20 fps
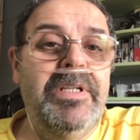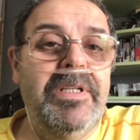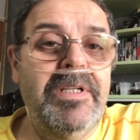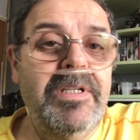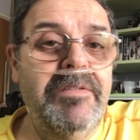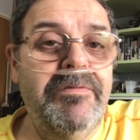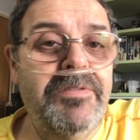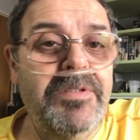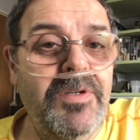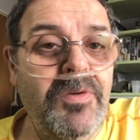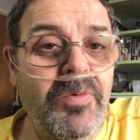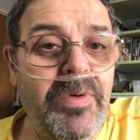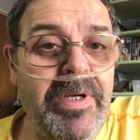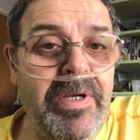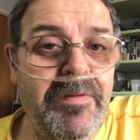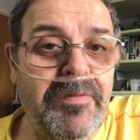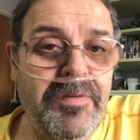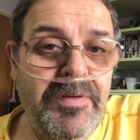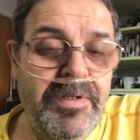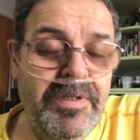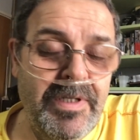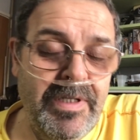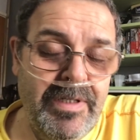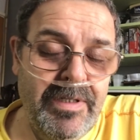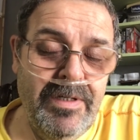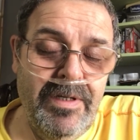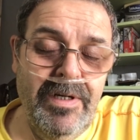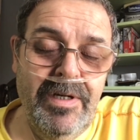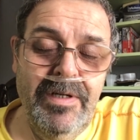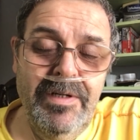over at Wickford in
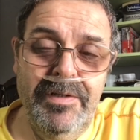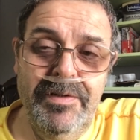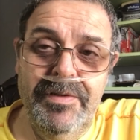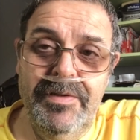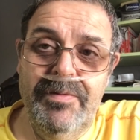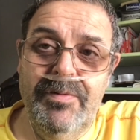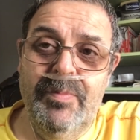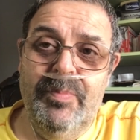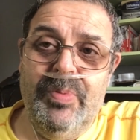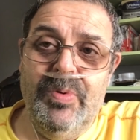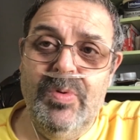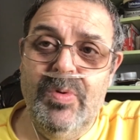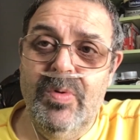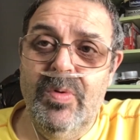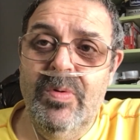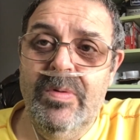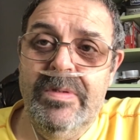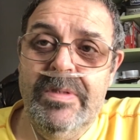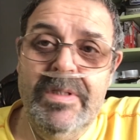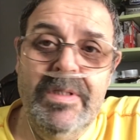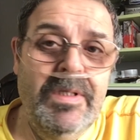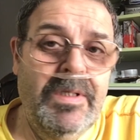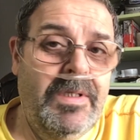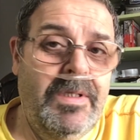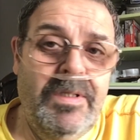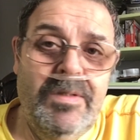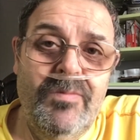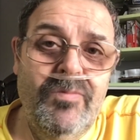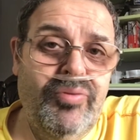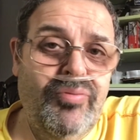Ireland. Oh, Paul,
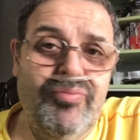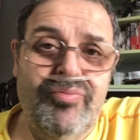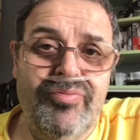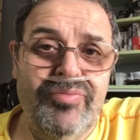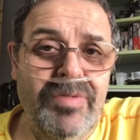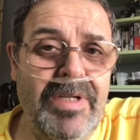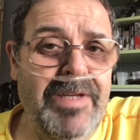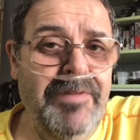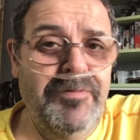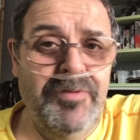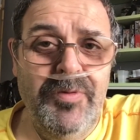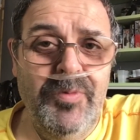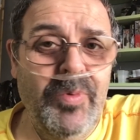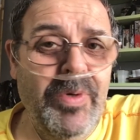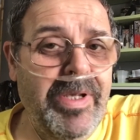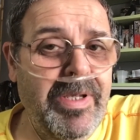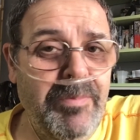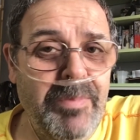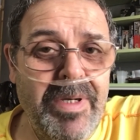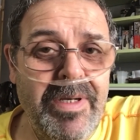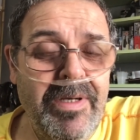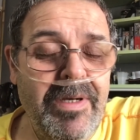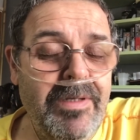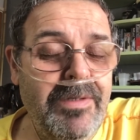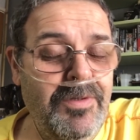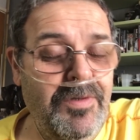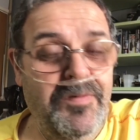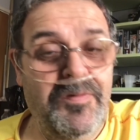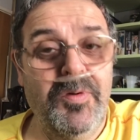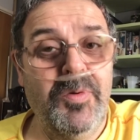every week, mate, I
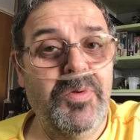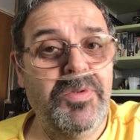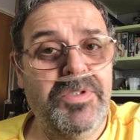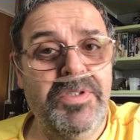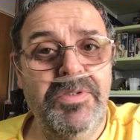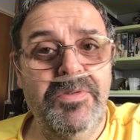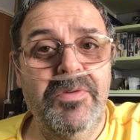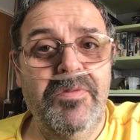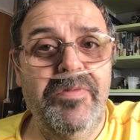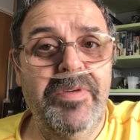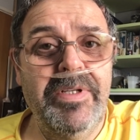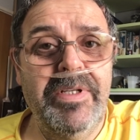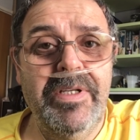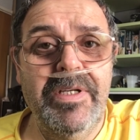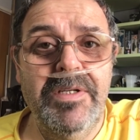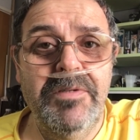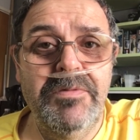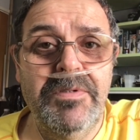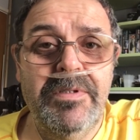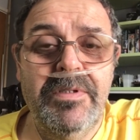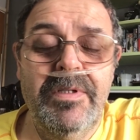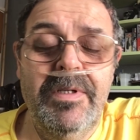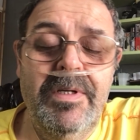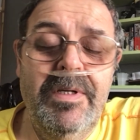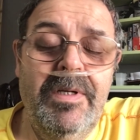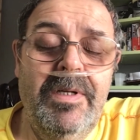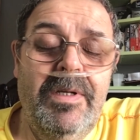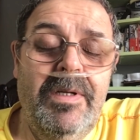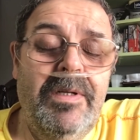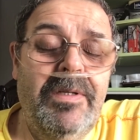look forward to your videos.
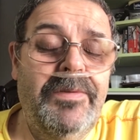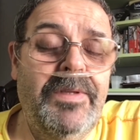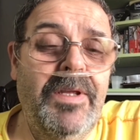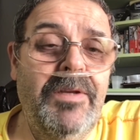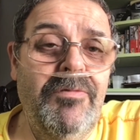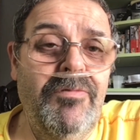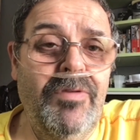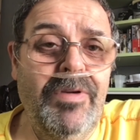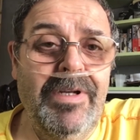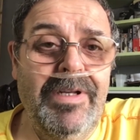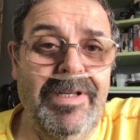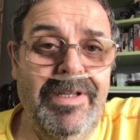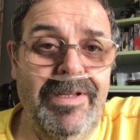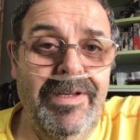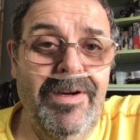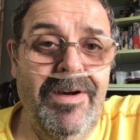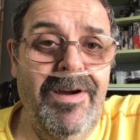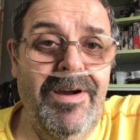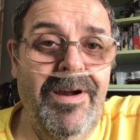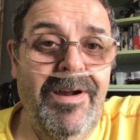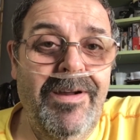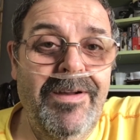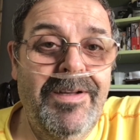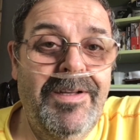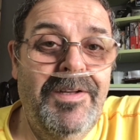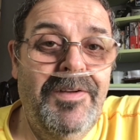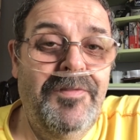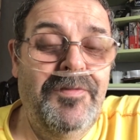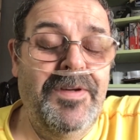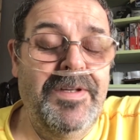They really are
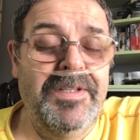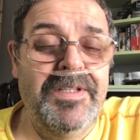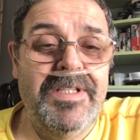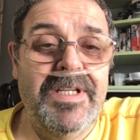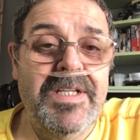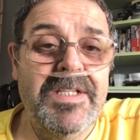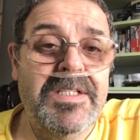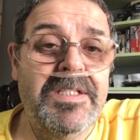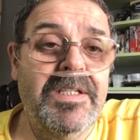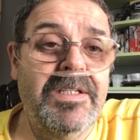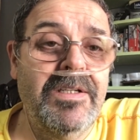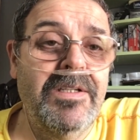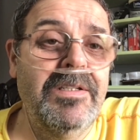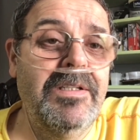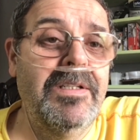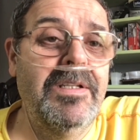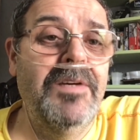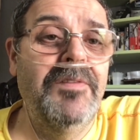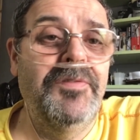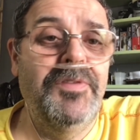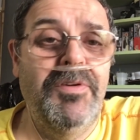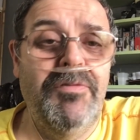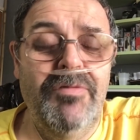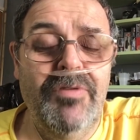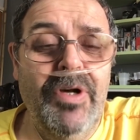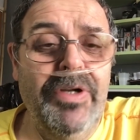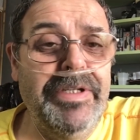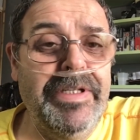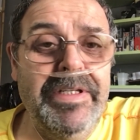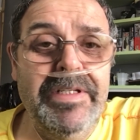fantastic. I love the
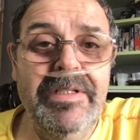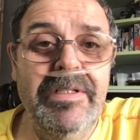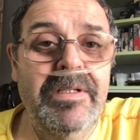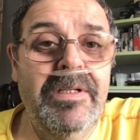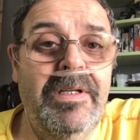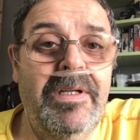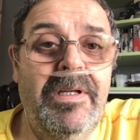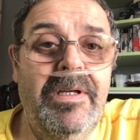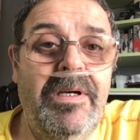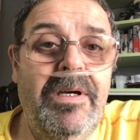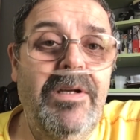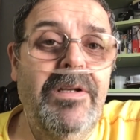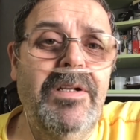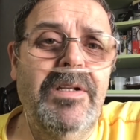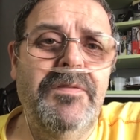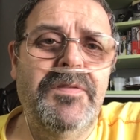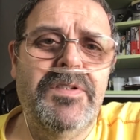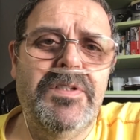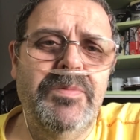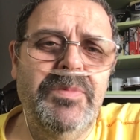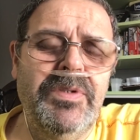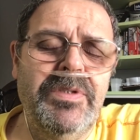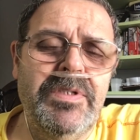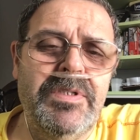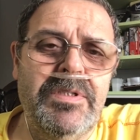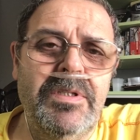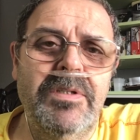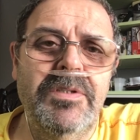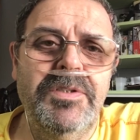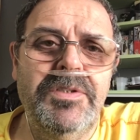running. I love some of the
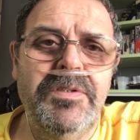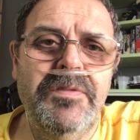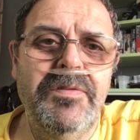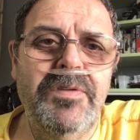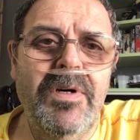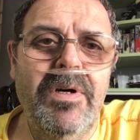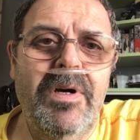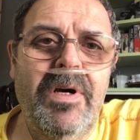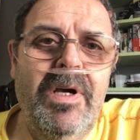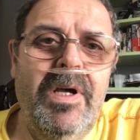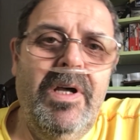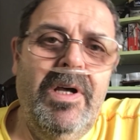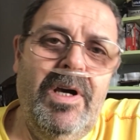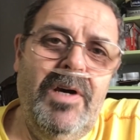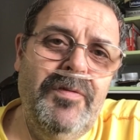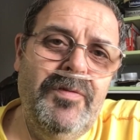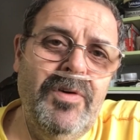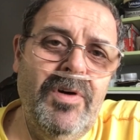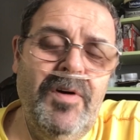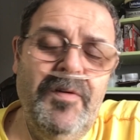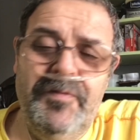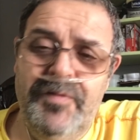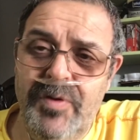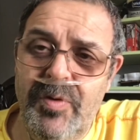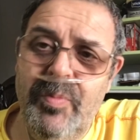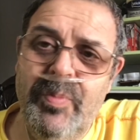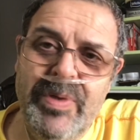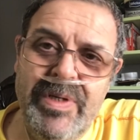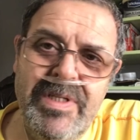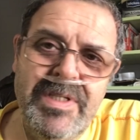sites you've got. I've got a few
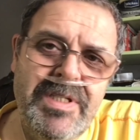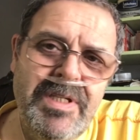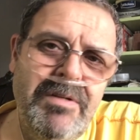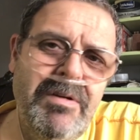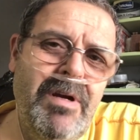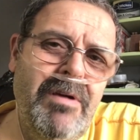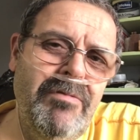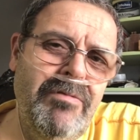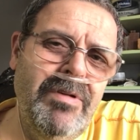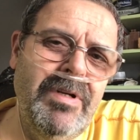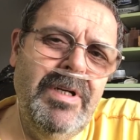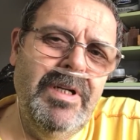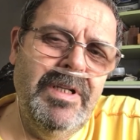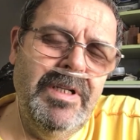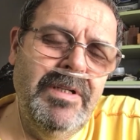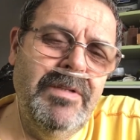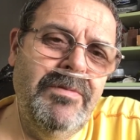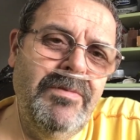bits here I really